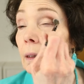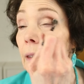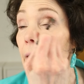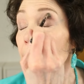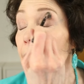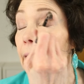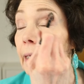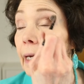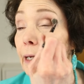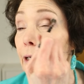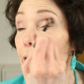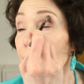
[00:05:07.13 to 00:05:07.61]

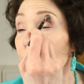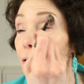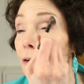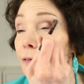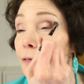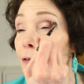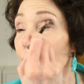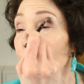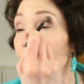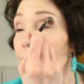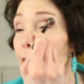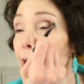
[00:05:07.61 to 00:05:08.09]
And I don't know
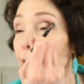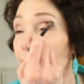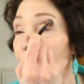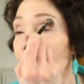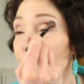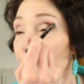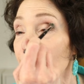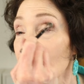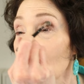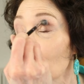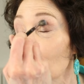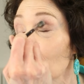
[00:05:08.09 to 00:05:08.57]
if you can
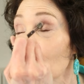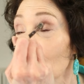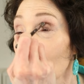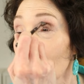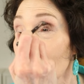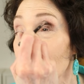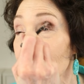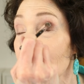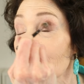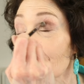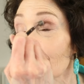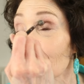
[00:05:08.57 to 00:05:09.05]
hear the
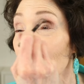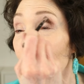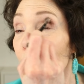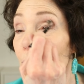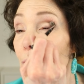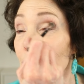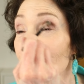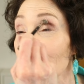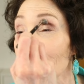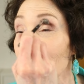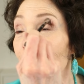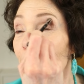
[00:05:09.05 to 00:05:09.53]
noise
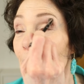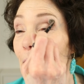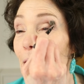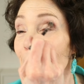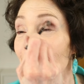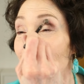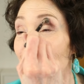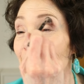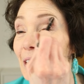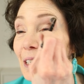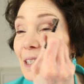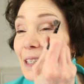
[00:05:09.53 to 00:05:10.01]

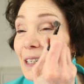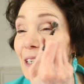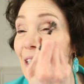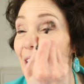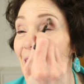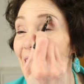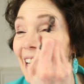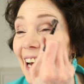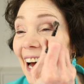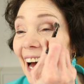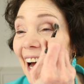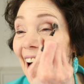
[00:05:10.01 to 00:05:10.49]
upstairs or
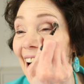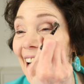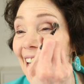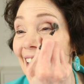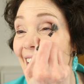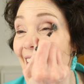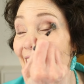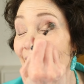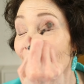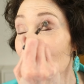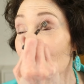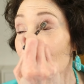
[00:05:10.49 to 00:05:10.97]

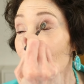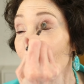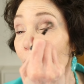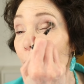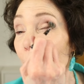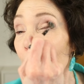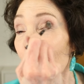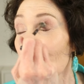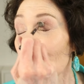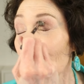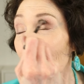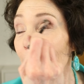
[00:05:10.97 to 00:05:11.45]
not,
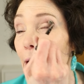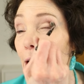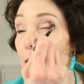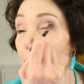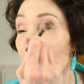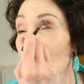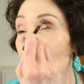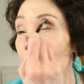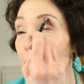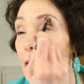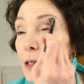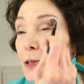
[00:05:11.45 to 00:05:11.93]
but my
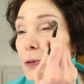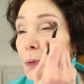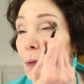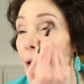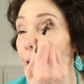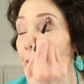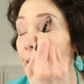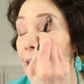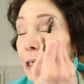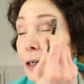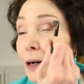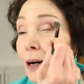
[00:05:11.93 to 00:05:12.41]
husband is
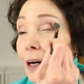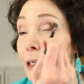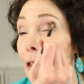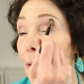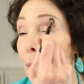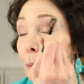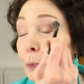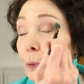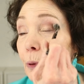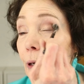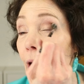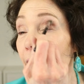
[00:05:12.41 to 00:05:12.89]
working on a
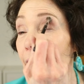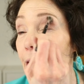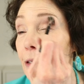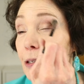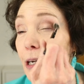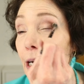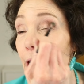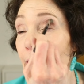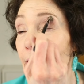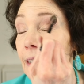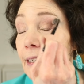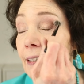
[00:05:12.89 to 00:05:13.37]

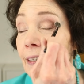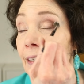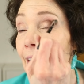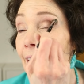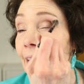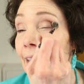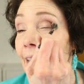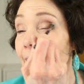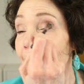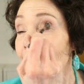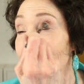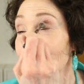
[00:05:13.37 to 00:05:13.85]
project.
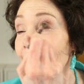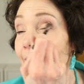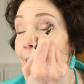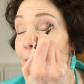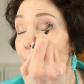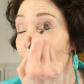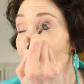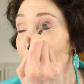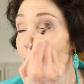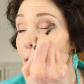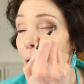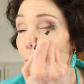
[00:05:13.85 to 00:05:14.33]

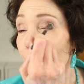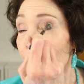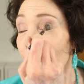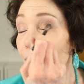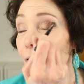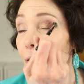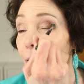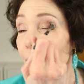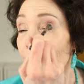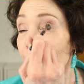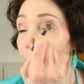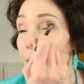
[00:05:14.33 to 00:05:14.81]
So
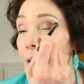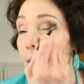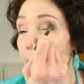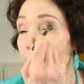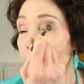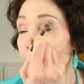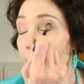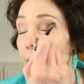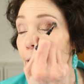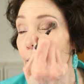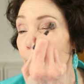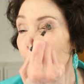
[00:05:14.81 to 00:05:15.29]
if you hear
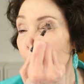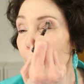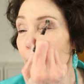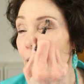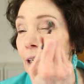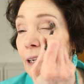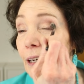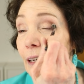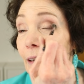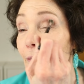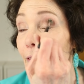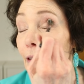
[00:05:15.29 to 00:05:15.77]
a little
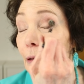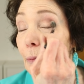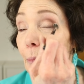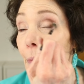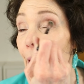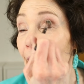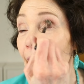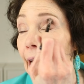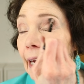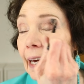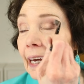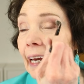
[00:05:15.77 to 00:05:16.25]
bit of a
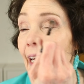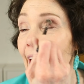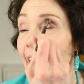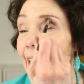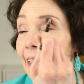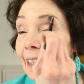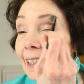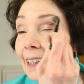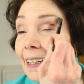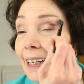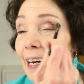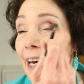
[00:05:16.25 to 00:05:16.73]

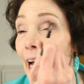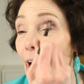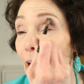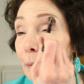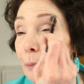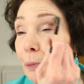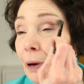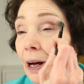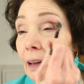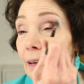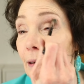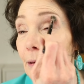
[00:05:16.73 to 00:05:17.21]
banging, I
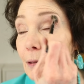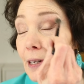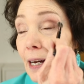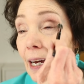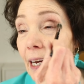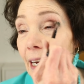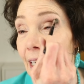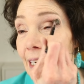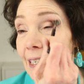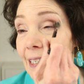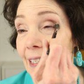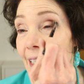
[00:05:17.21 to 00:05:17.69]

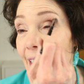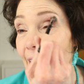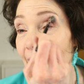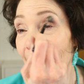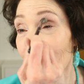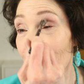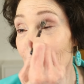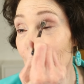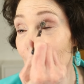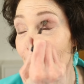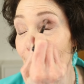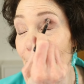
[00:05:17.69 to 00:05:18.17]
apologize, and
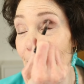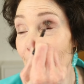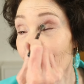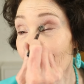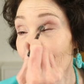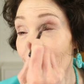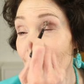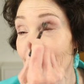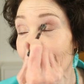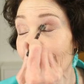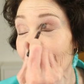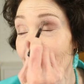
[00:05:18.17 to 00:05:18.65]
that's what's
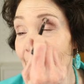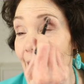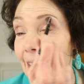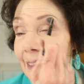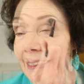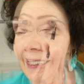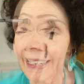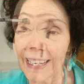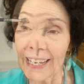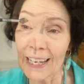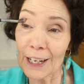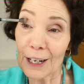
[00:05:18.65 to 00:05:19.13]
going
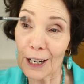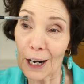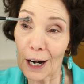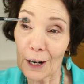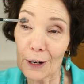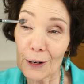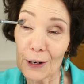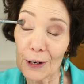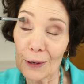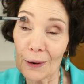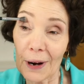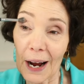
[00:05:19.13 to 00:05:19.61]
on. In our
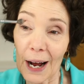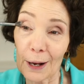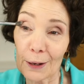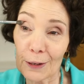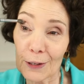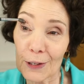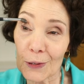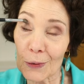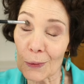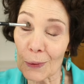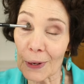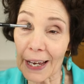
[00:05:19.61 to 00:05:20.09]
new
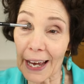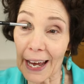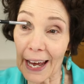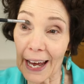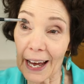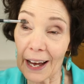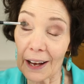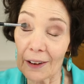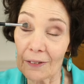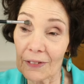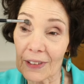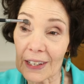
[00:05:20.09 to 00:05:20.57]
house, we
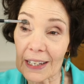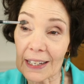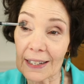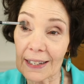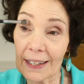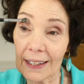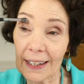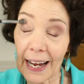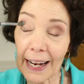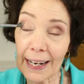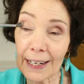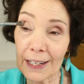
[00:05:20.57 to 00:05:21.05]
have
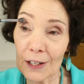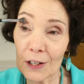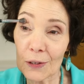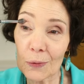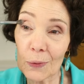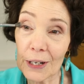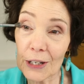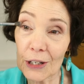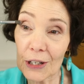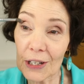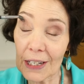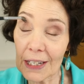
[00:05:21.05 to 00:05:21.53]
these light
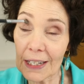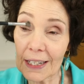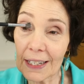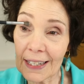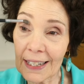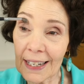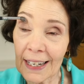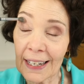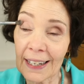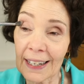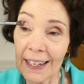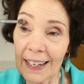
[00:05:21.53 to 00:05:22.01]

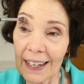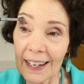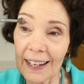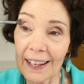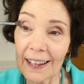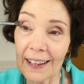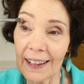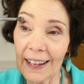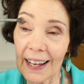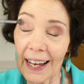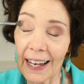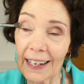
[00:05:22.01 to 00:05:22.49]
switches
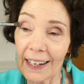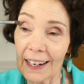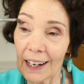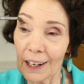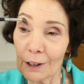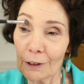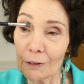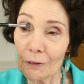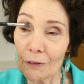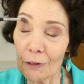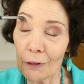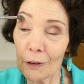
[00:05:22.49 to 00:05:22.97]
that
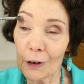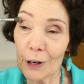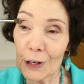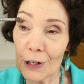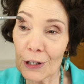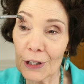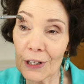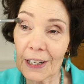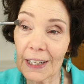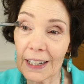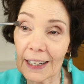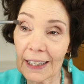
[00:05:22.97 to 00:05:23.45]

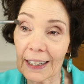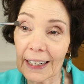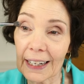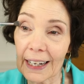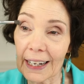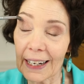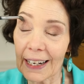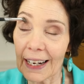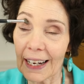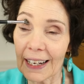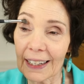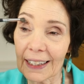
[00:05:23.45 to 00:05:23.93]

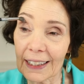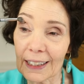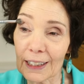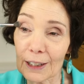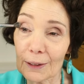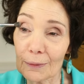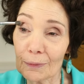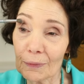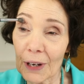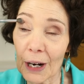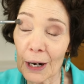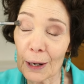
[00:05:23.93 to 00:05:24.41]
unfortunately
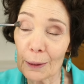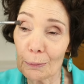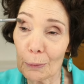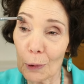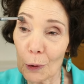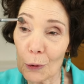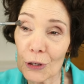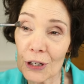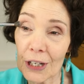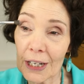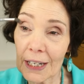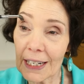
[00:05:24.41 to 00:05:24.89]
are
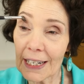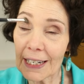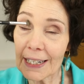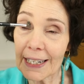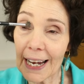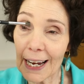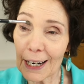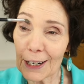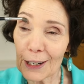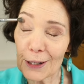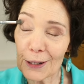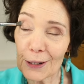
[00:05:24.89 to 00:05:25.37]
motion
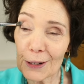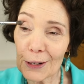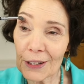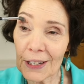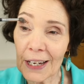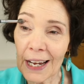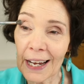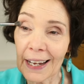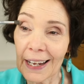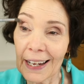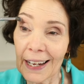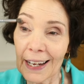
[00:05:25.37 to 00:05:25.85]

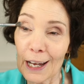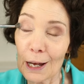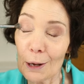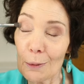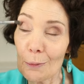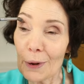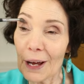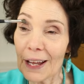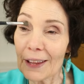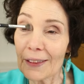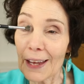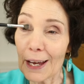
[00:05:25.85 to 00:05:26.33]
detectors,
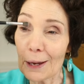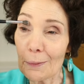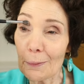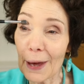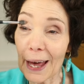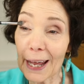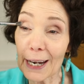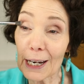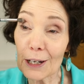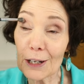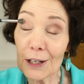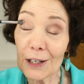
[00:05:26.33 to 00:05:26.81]
but they
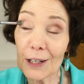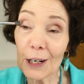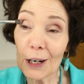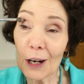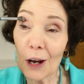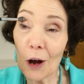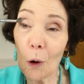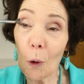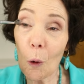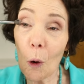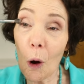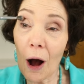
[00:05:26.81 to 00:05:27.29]
manage to
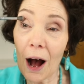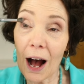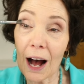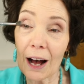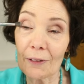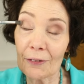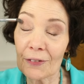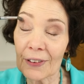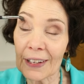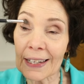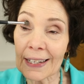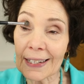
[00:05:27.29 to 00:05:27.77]
go
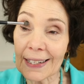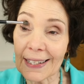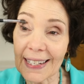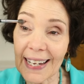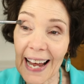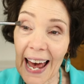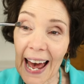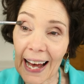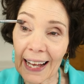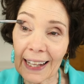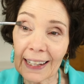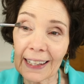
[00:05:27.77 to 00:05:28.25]
off
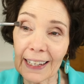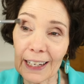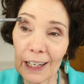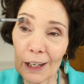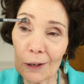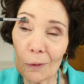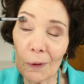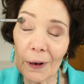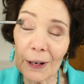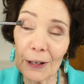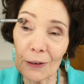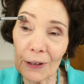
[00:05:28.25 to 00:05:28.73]
exactly
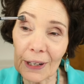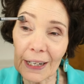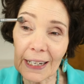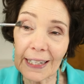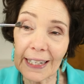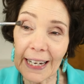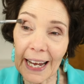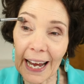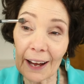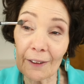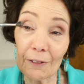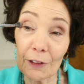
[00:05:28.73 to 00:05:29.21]
when you need
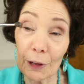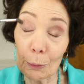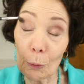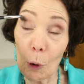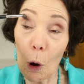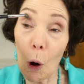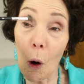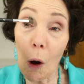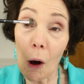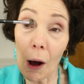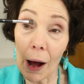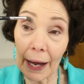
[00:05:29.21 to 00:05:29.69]
to have them
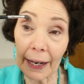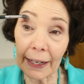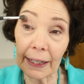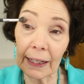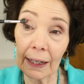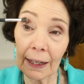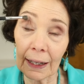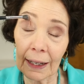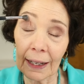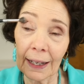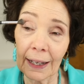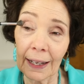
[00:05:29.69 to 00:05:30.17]

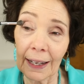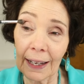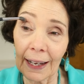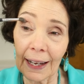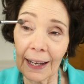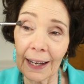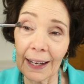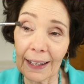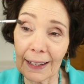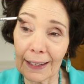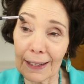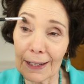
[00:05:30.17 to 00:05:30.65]
on.
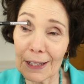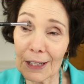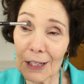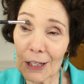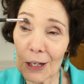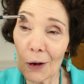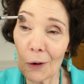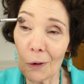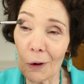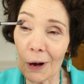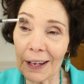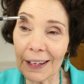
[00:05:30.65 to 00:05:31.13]

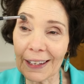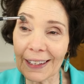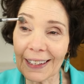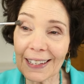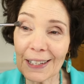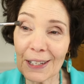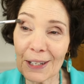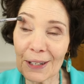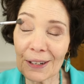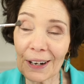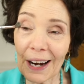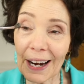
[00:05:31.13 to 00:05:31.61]
So
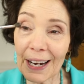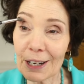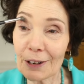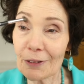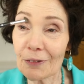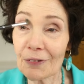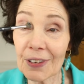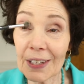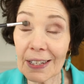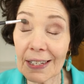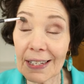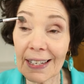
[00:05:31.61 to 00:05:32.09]
he's trying to
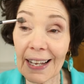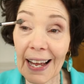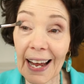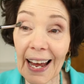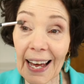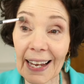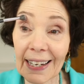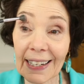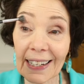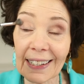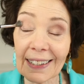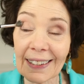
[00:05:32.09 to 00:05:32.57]
fix
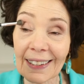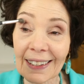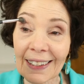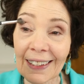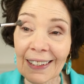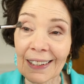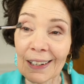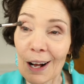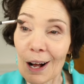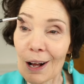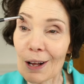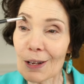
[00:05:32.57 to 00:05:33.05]
that and
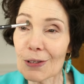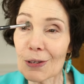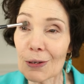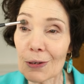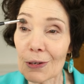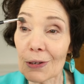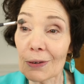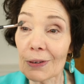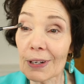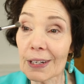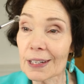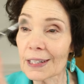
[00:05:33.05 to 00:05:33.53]
also
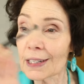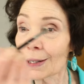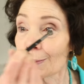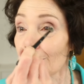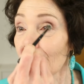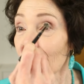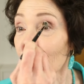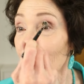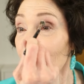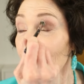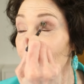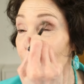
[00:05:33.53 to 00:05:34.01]
doing some
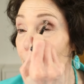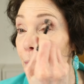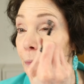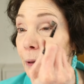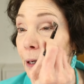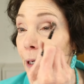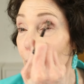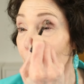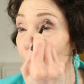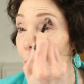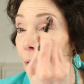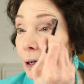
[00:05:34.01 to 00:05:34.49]
other
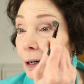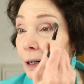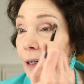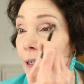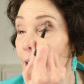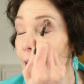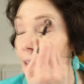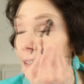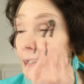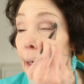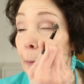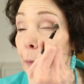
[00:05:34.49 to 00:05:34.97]
repair
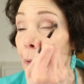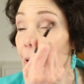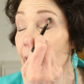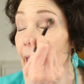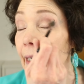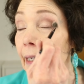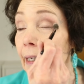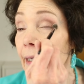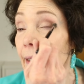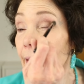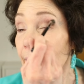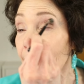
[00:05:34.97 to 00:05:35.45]
work. I'm
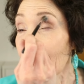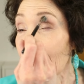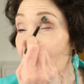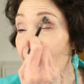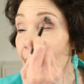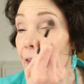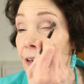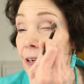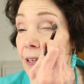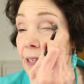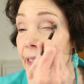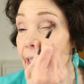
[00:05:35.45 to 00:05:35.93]
really
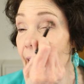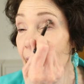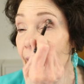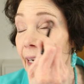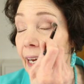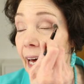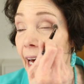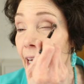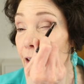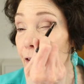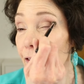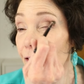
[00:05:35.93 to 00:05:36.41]
glad there's not a
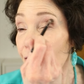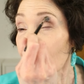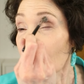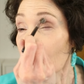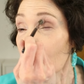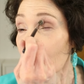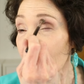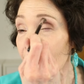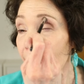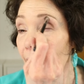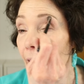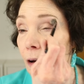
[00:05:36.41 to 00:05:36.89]
lot of
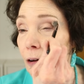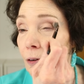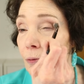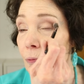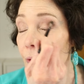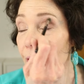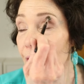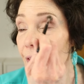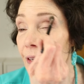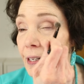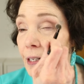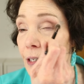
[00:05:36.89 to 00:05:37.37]
fallout
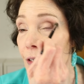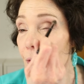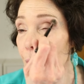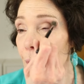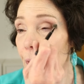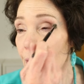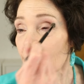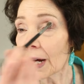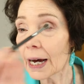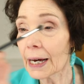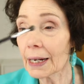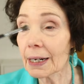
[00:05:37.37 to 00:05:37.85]
with these
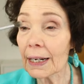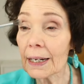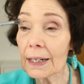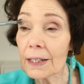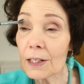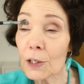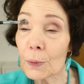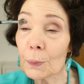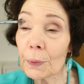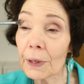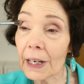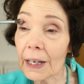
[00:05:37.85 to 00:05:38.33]

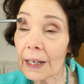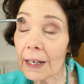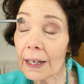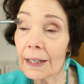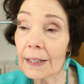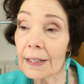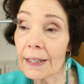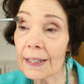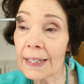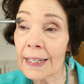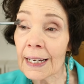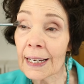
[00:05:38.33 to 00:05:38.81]
products
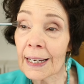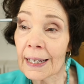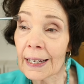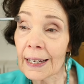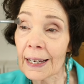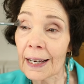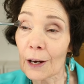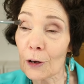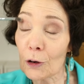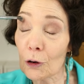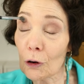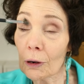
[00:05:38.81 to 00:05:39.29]
because
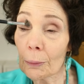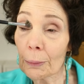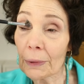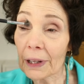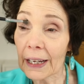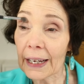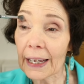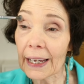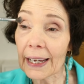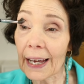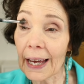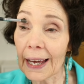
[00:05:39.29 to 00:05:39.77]

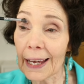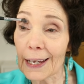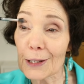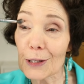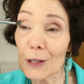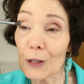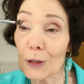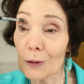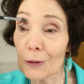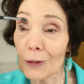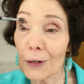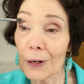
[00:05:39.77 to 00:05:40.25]
normally,
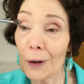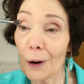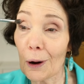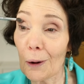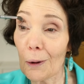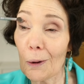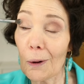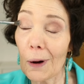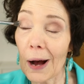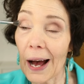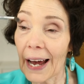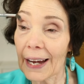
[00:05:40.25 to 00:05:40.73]
as you
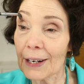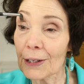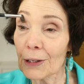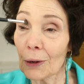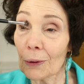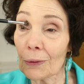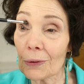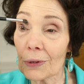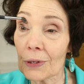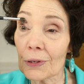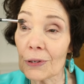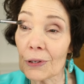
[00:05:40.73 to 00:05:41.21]
know, I
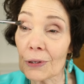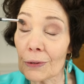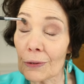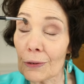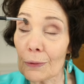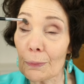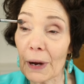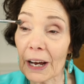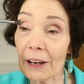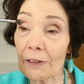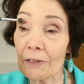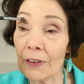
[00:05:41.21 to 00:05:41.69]
don't
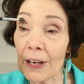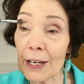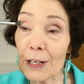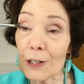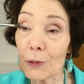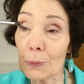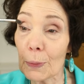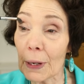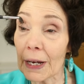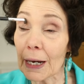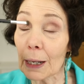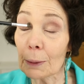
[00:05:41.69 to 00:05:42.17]
do my
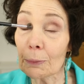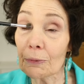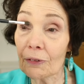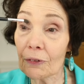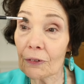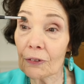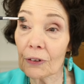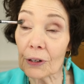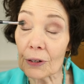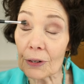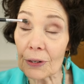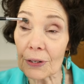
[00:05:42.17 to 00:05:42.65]
face makeup
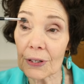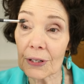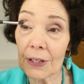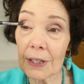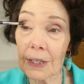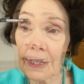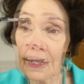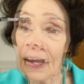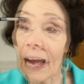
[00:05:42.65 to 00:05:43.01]
first.